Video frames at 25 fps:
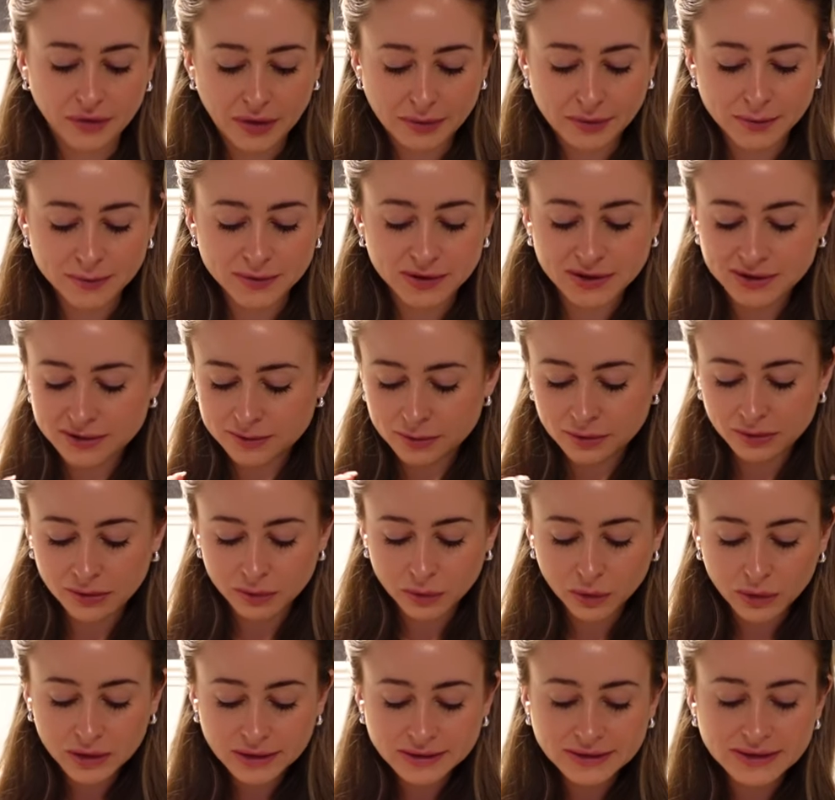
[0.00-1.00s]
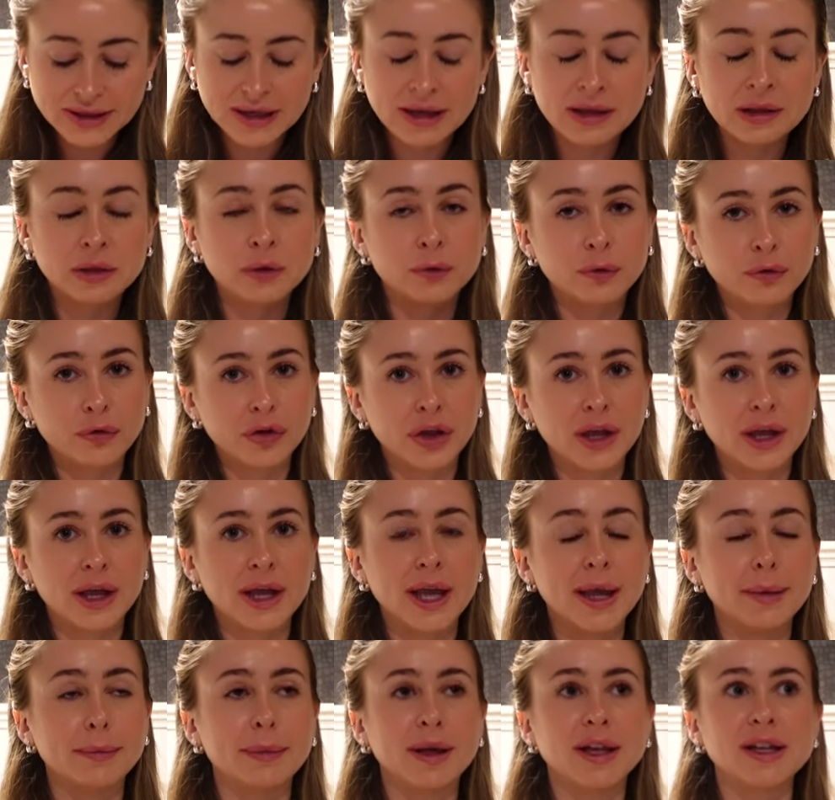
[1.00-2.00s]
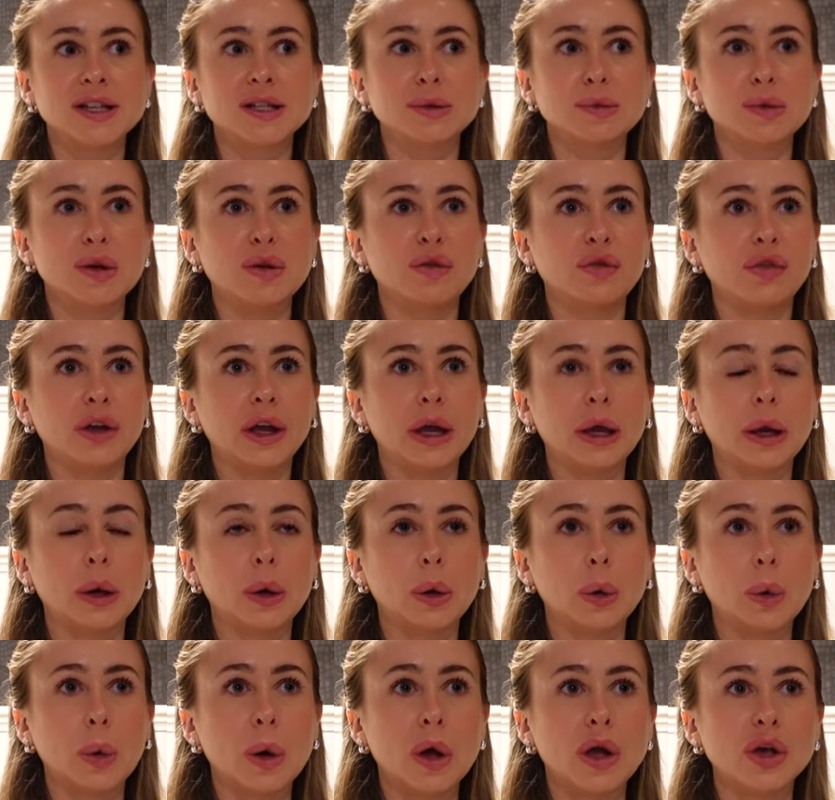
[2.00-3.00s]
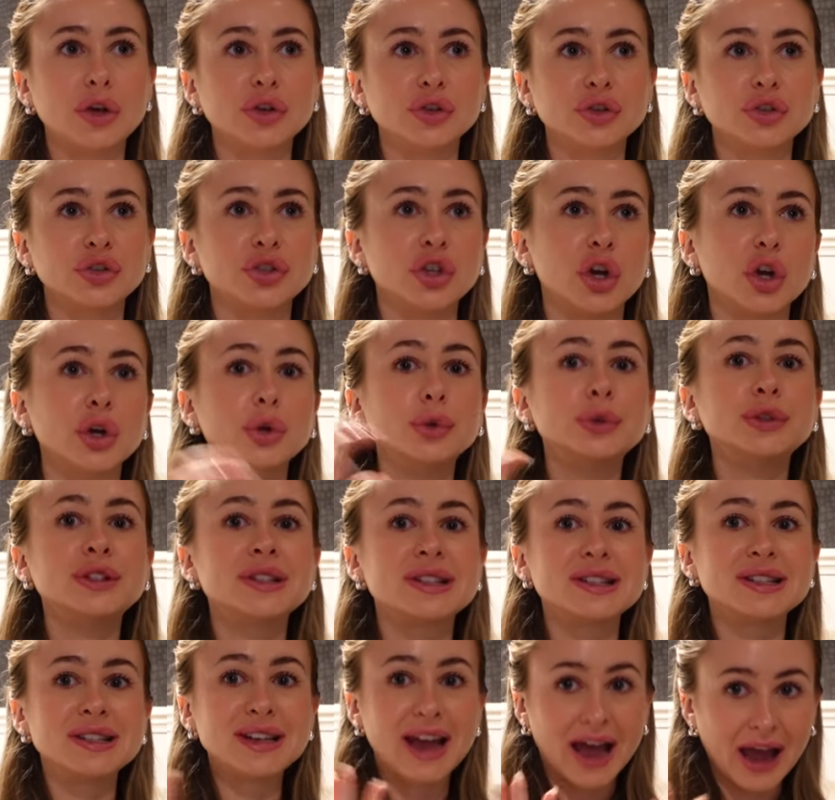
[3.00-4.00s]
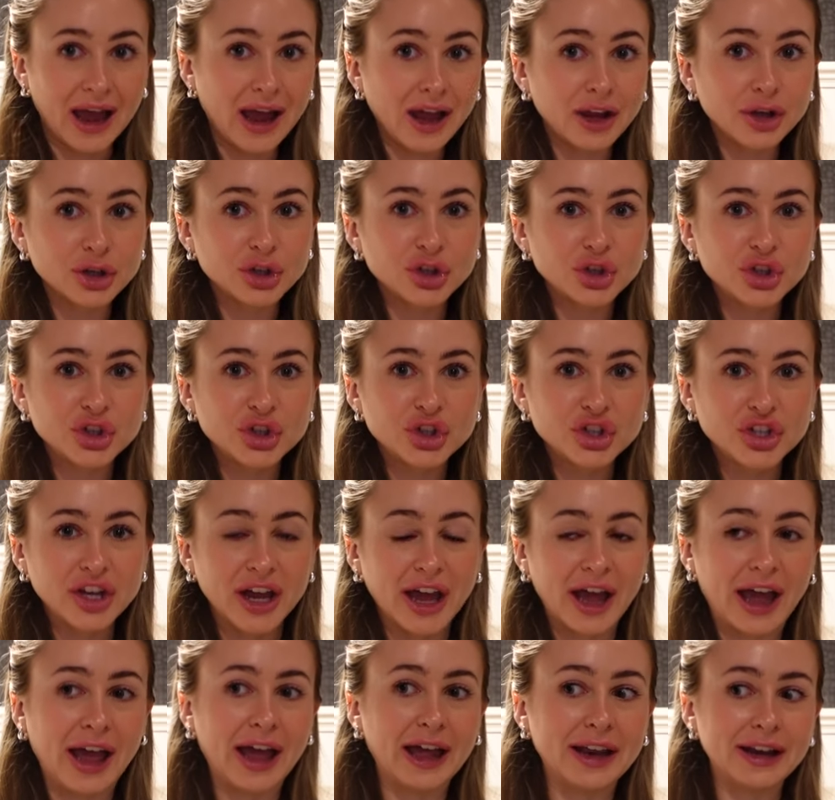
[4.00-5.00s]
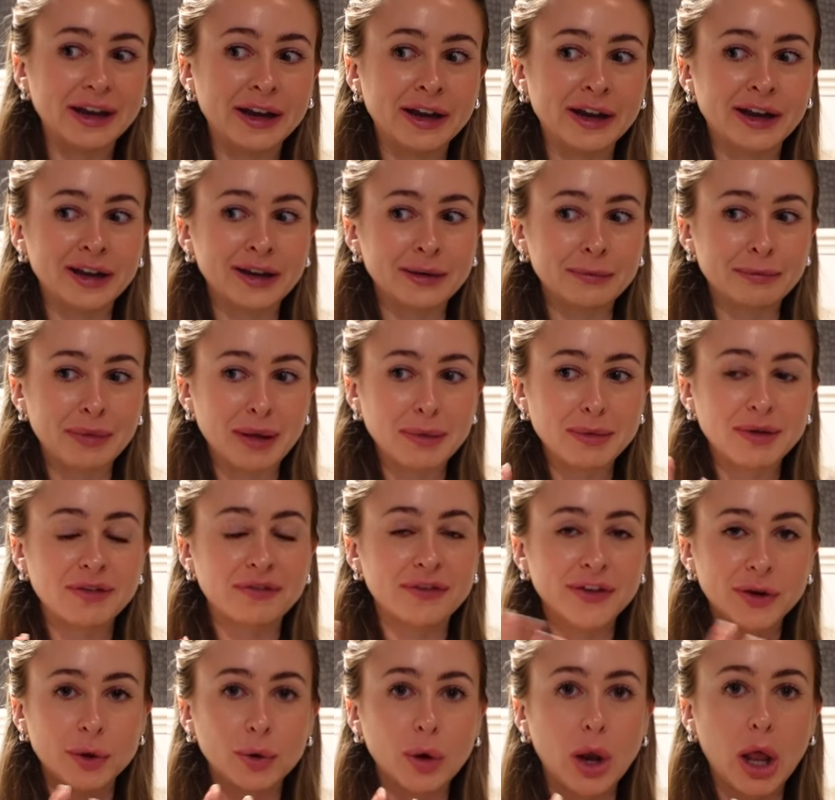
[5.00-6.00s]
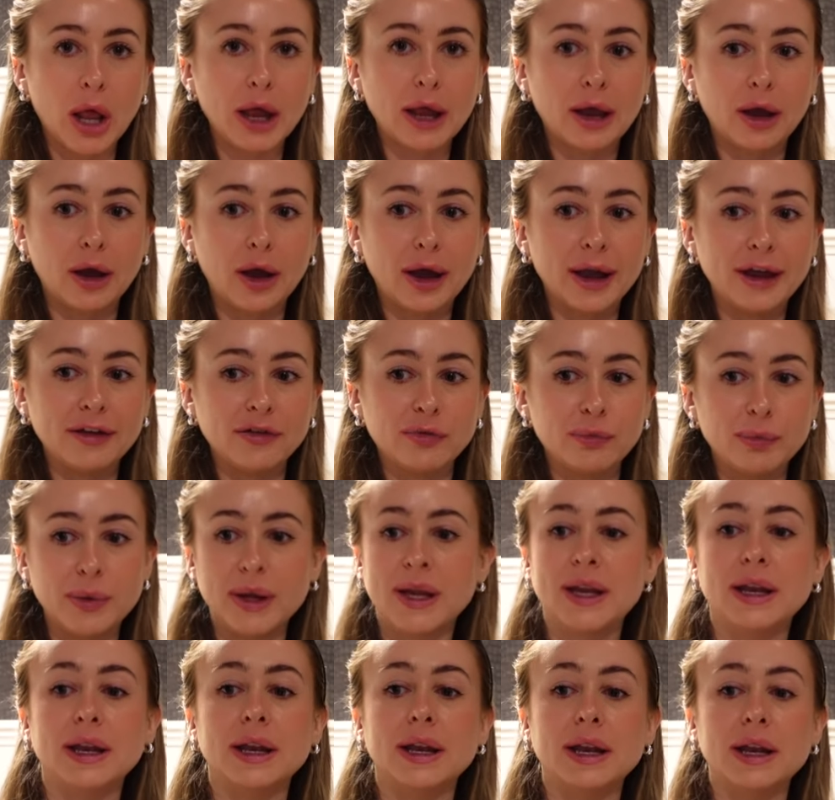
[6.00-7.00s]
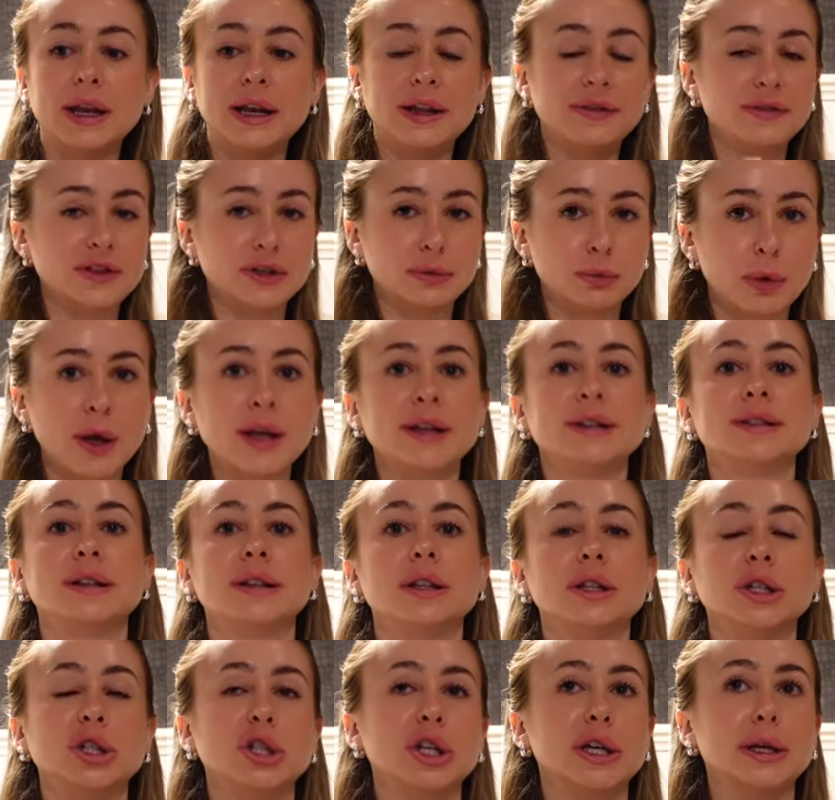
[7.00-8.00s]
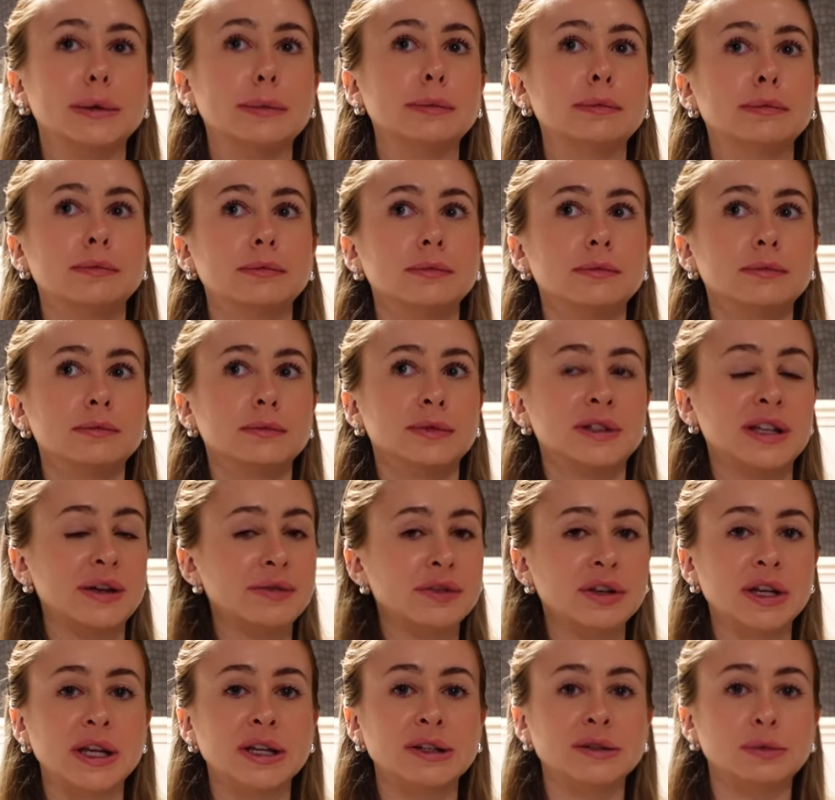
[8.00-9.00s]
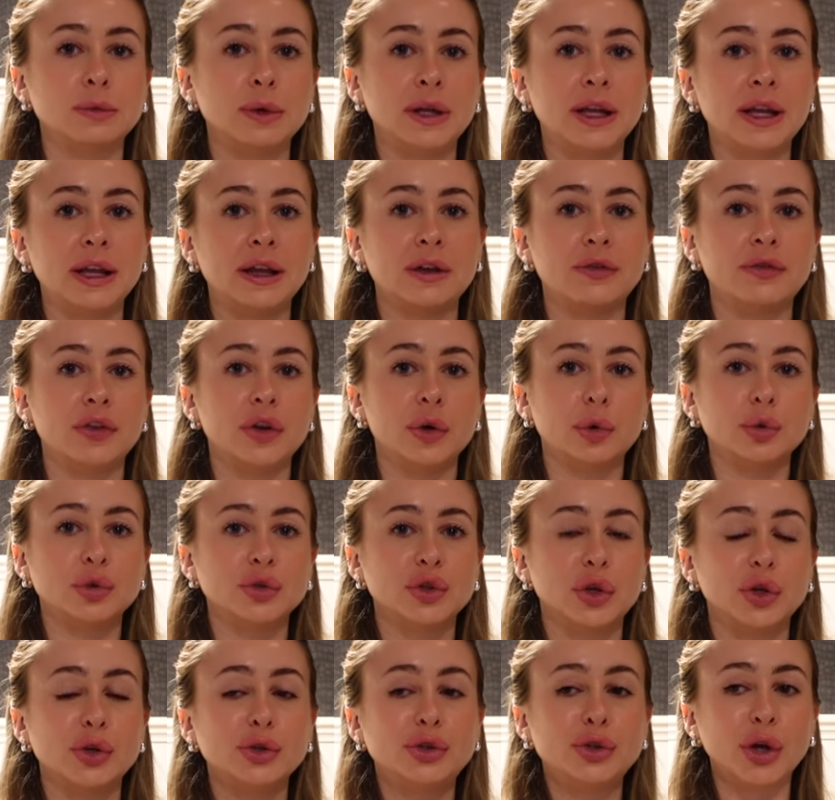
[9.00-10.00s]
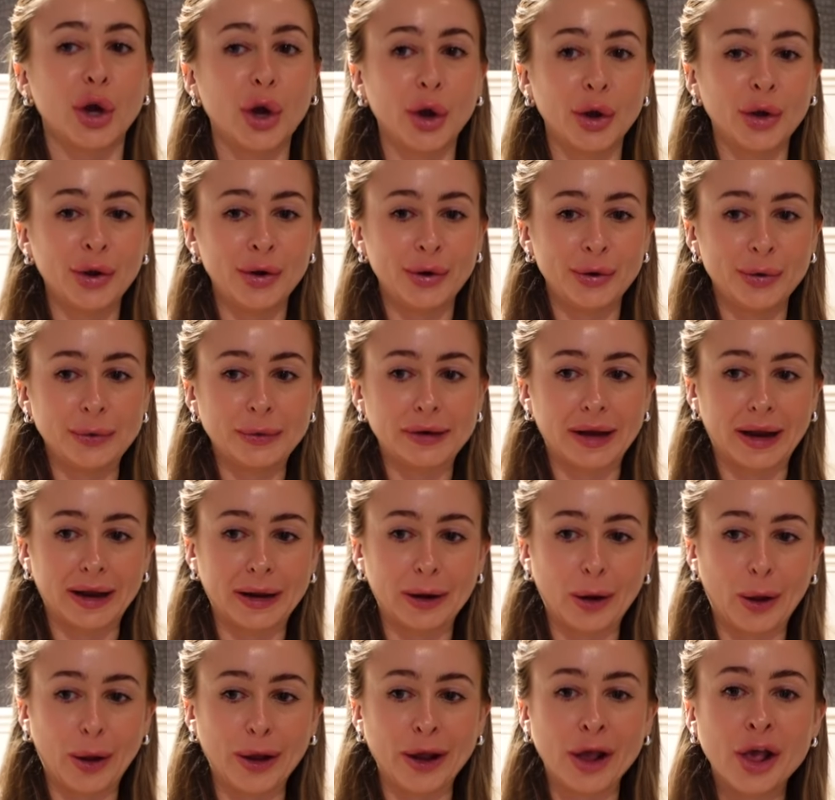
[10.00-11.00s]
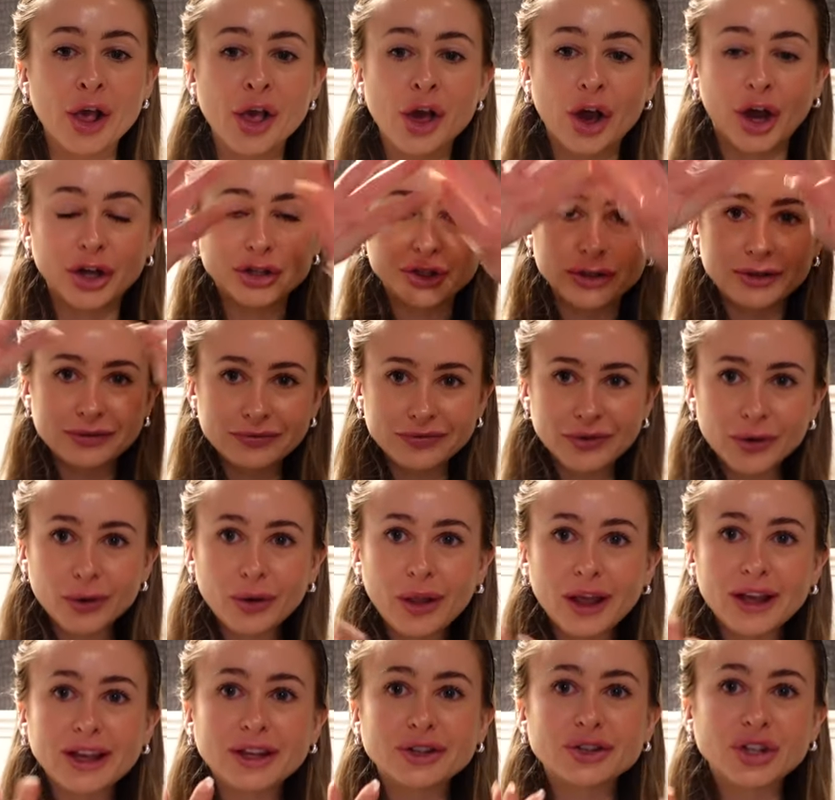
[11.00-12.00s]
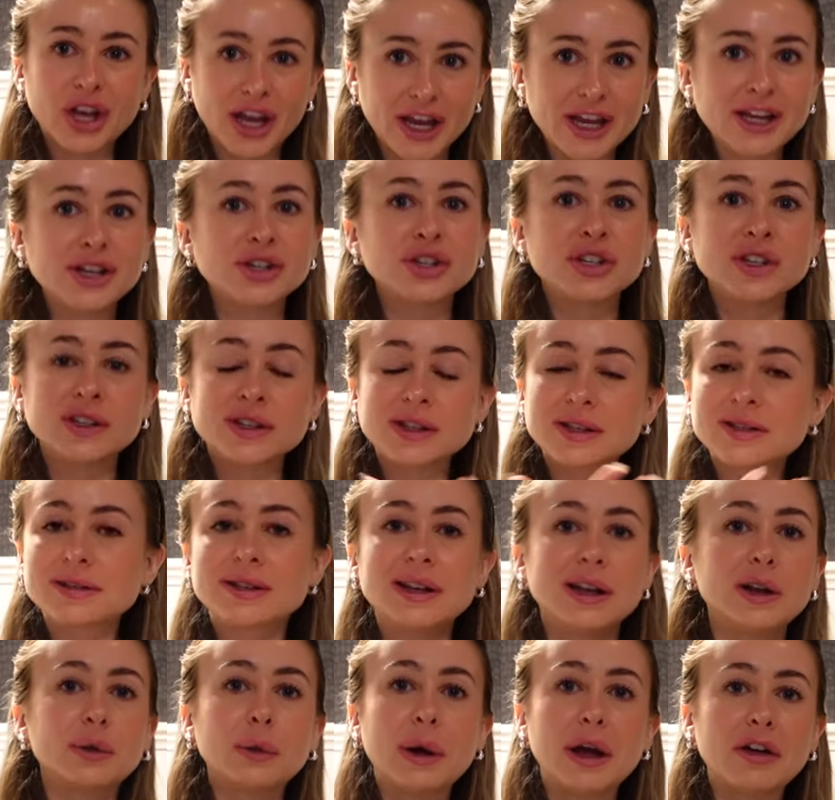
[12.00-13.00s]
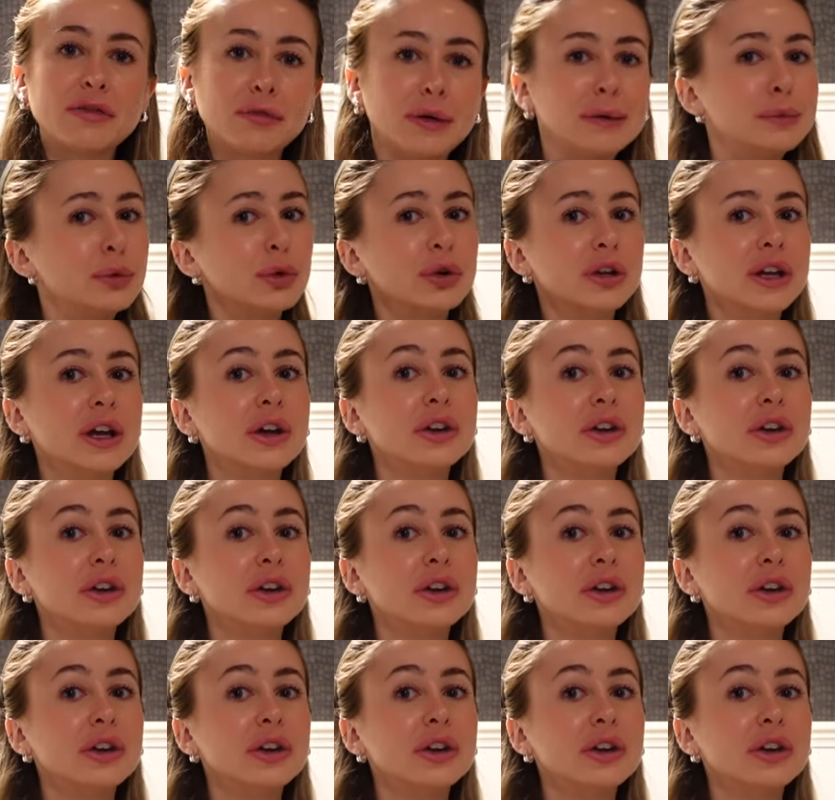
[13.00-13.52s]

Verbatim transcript: I'm obsessed with the quality, the fit. It makes me feel so snatched and make me feel like I have been lifting weights at the gym seven days a week, feel so toned and like, I just feel like it changes the silhouette of my body.